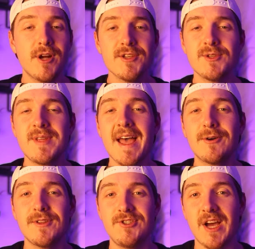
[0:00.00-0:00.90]
can also
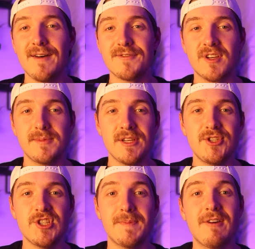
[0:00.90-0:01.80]
tackle the JavaScript
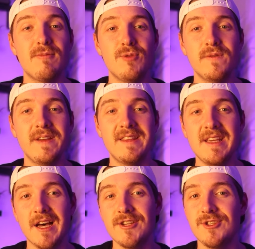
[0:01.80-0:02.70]
issues by removing
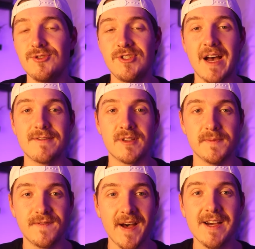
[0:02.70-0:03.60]
the unused
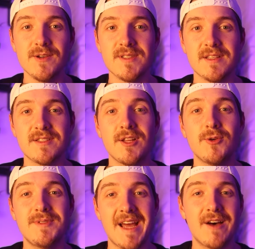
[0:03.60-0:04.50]
JavaScript files that
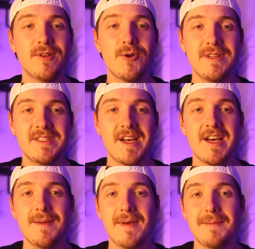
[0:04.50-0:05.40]
slow downloading
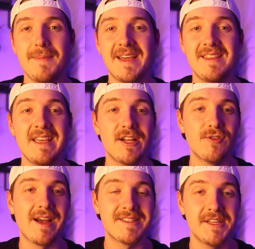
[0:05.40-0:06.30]
time and make the
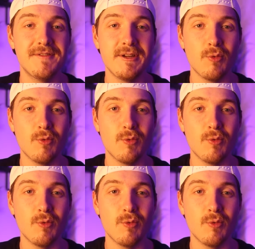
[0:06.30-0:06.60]
interactivity